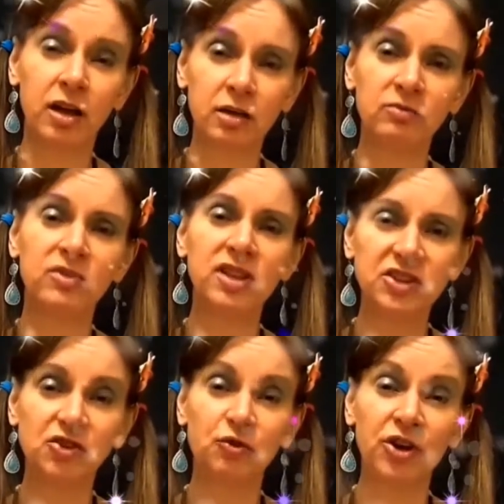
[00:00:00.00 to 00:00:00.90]
I'm
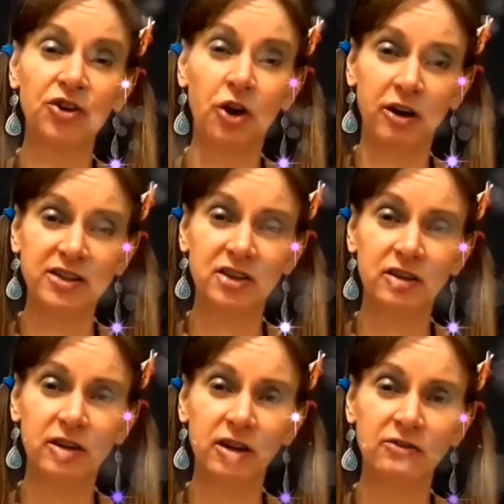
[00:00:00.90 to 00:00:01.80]
Lisa
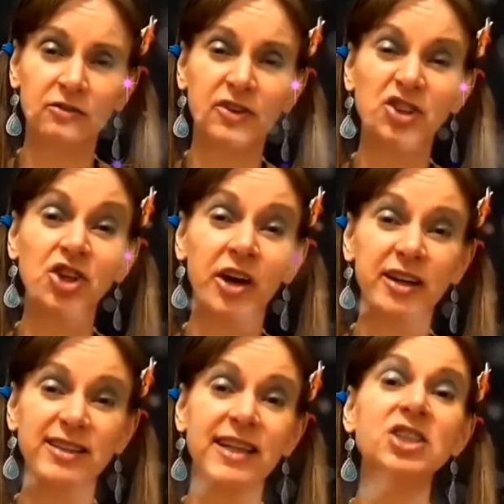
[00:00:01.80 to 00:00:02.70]
Renata of the
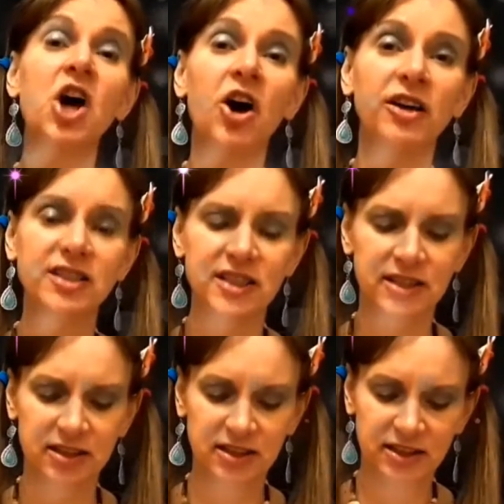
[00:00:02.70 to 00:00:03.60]
Vagina
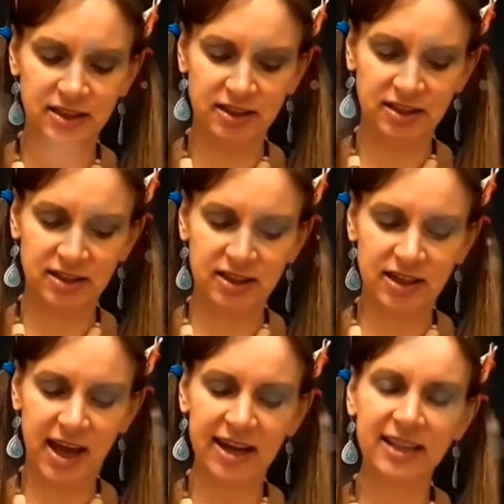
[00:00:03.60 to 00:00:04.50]
Dentata,
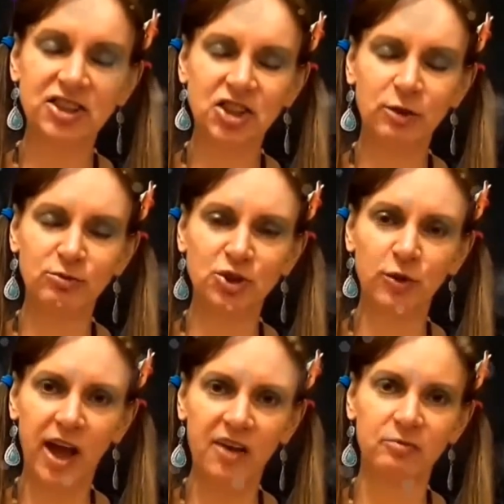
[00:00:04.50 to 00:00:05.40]
and it seems
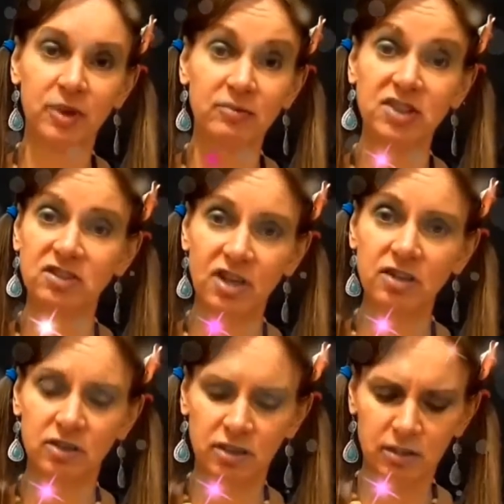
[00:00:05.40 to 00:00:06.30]
you have me
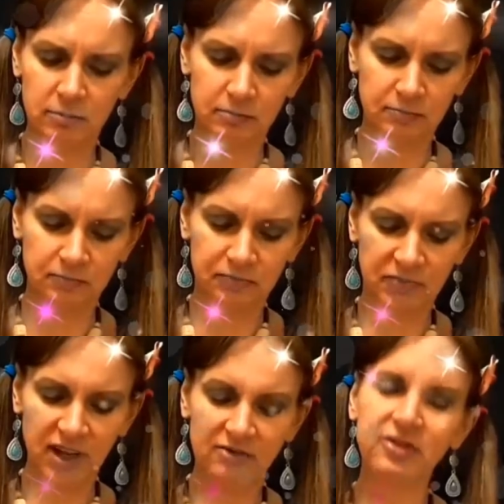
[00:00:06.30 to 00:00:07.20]
mistaken.
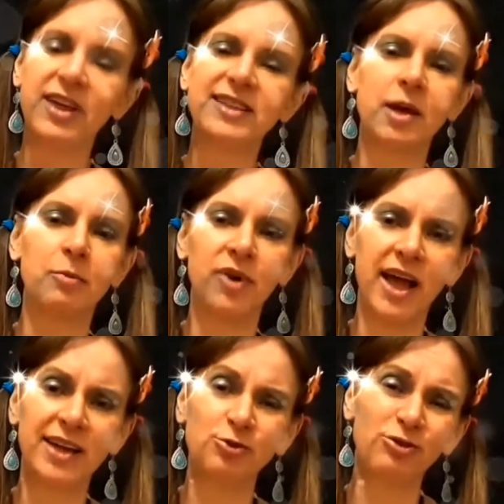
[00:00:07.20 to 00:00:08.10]
For that I'm
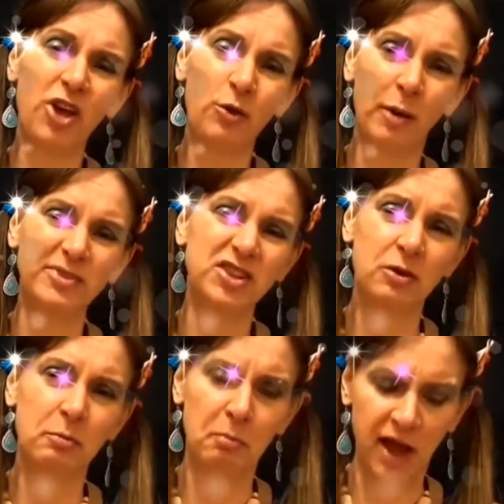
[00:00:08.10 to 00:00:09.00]
glad, although I'm
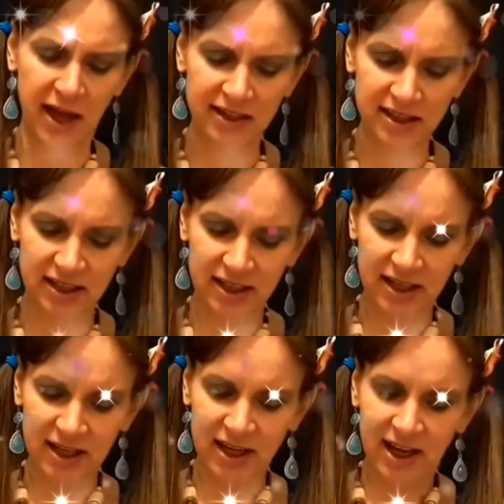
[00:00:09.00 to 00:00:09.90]
still mad.
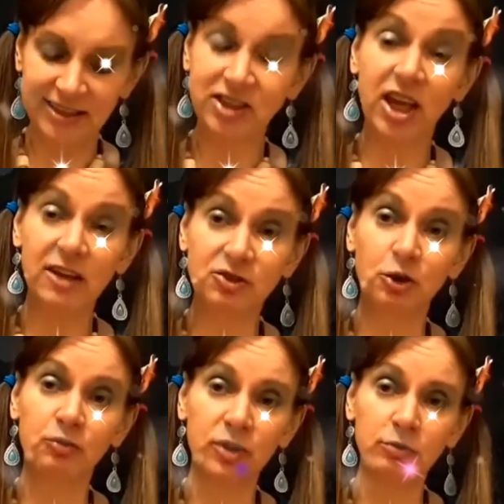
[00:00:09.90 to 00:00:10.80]
I saved
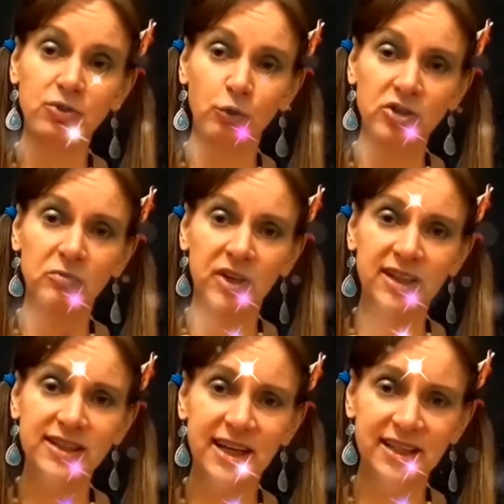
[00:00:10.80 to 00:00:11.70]
your real daughter
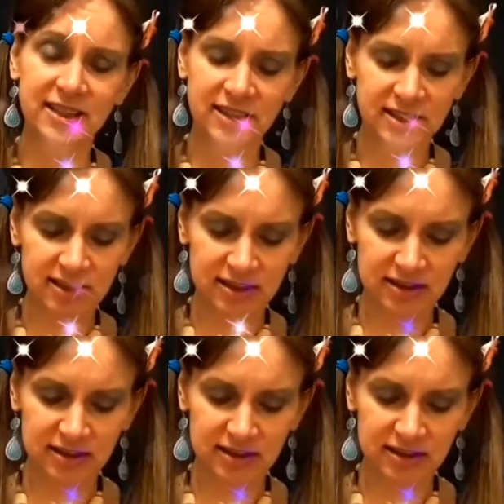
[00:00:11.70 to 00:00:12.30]
being taken.